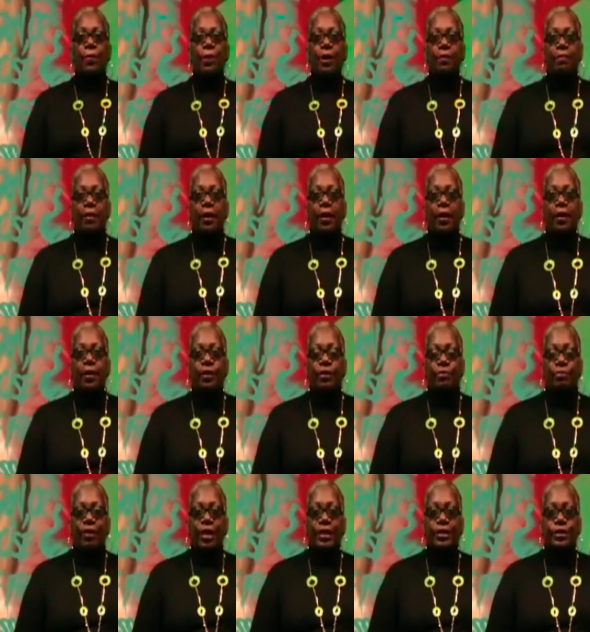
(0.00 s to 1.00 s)
want to make a
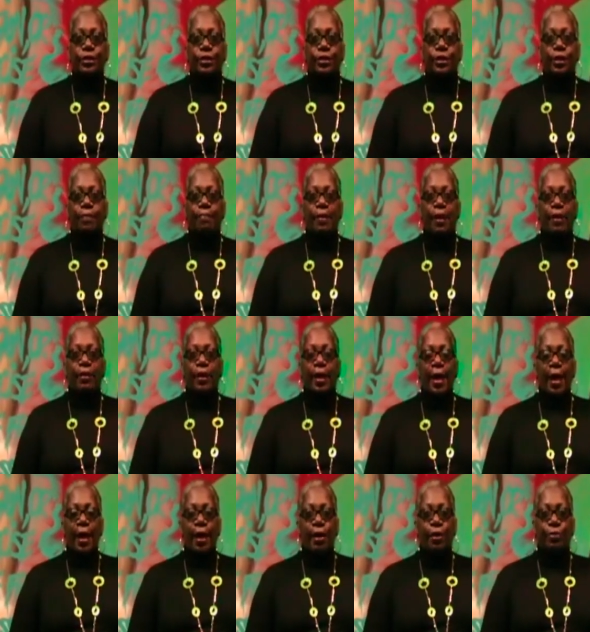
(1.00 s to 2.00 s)
correction about
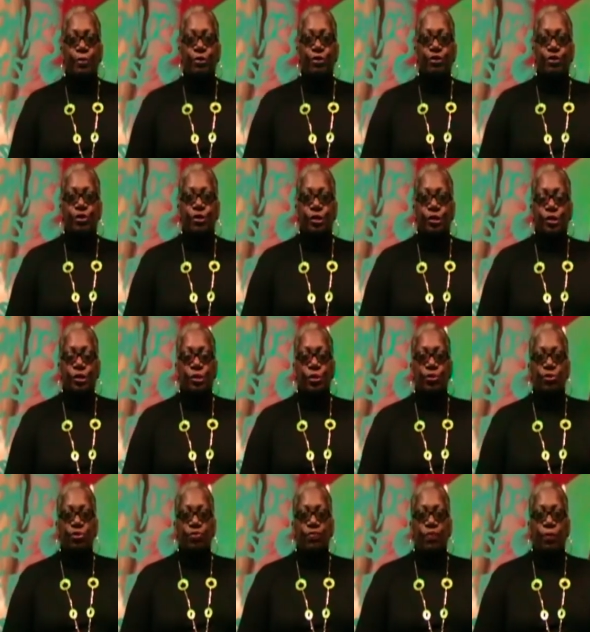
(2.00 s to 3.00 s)
how you should
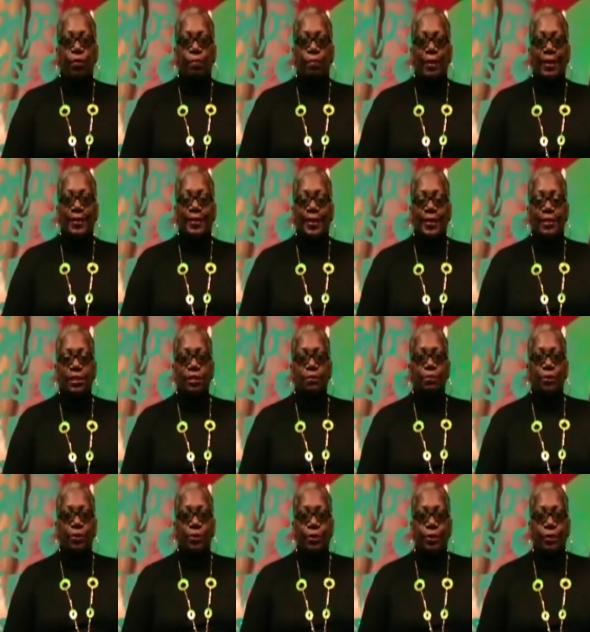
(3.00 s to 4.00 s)
search for my
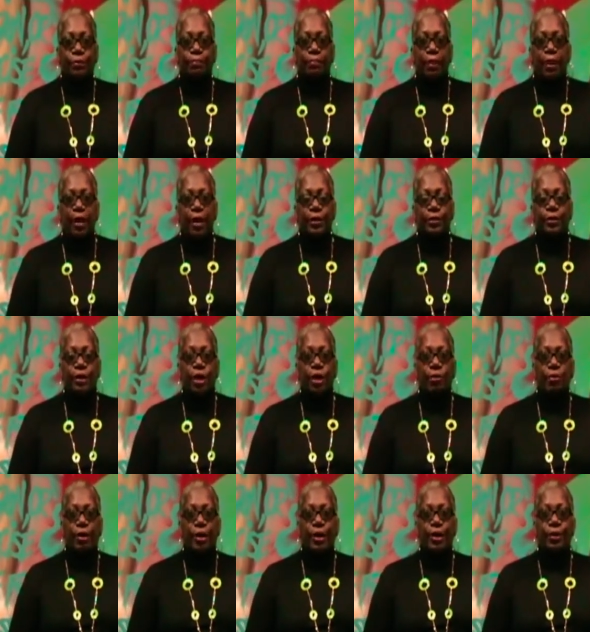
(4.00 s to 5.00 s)
testimony on Blog
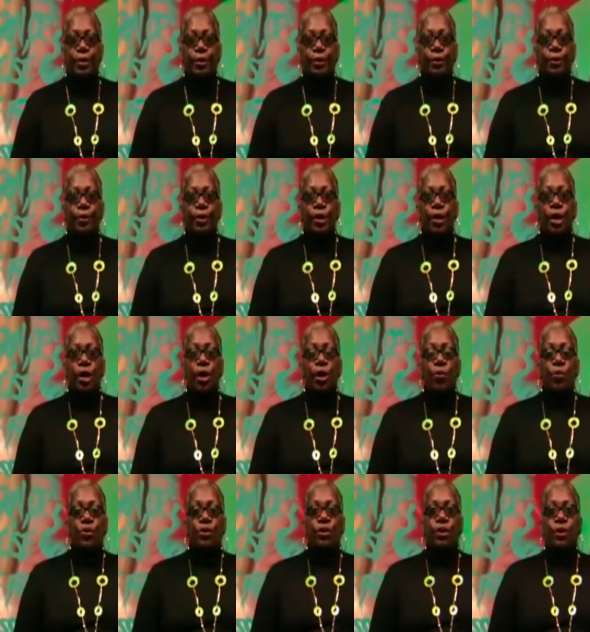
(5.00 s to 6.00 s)
Talk Radio.
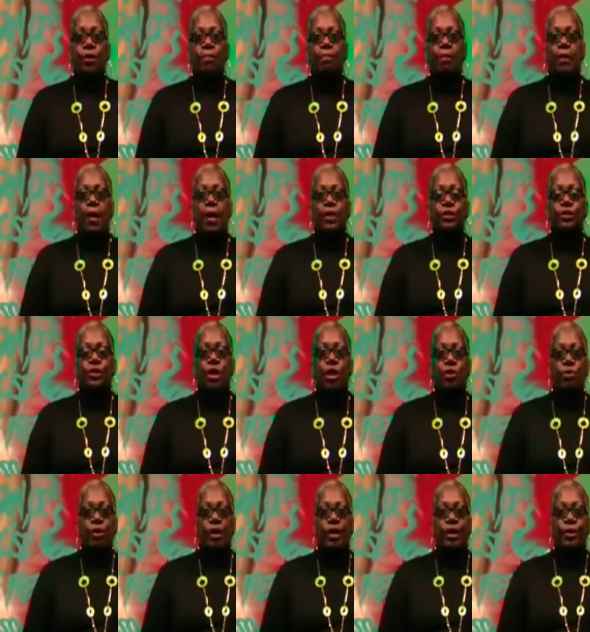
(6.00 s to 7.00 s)
When you go to Blog
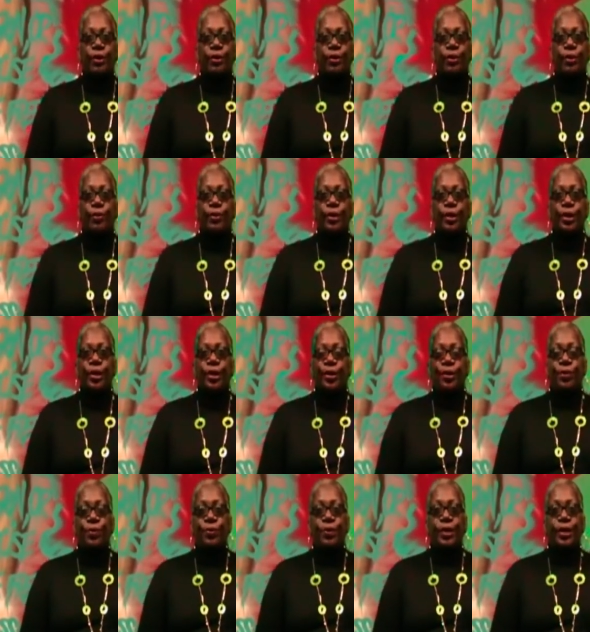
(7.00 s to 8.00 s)
Talk Radio,
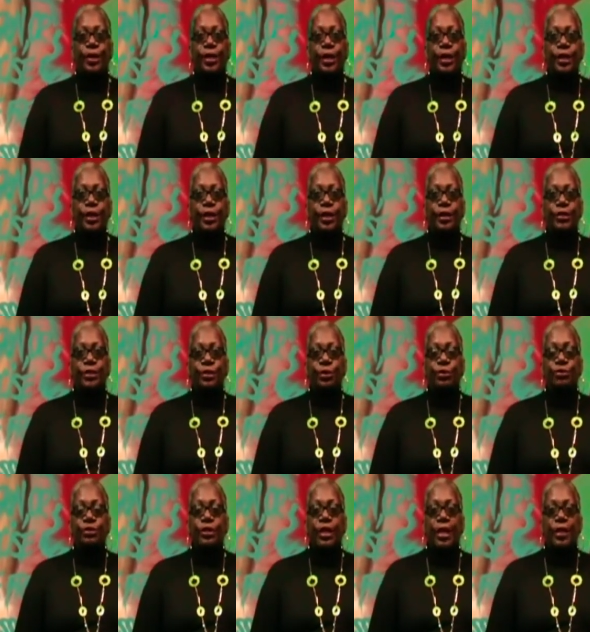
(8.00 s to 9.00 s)
you can click a
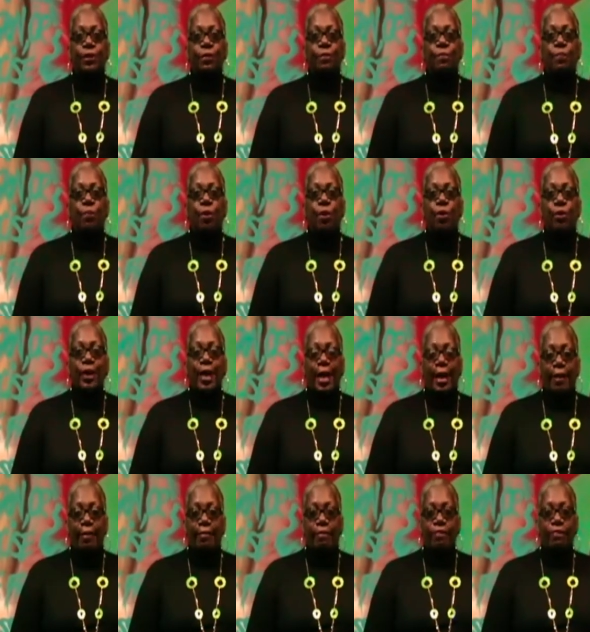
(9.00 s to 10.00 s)
search under
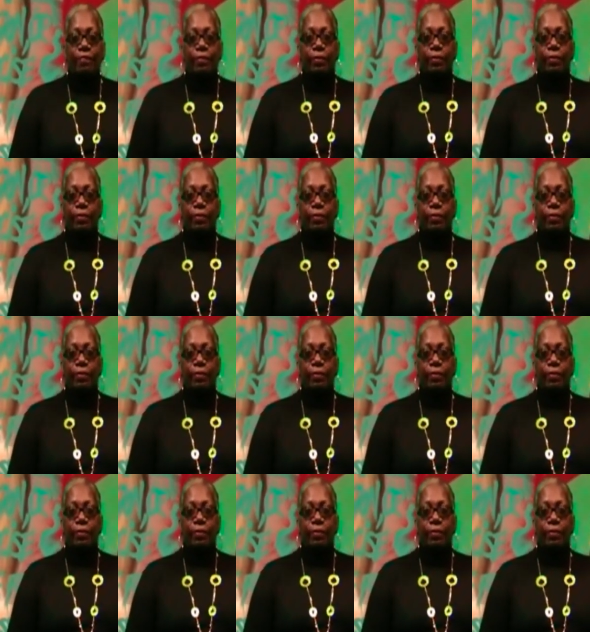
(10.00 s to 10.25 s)
pro-life.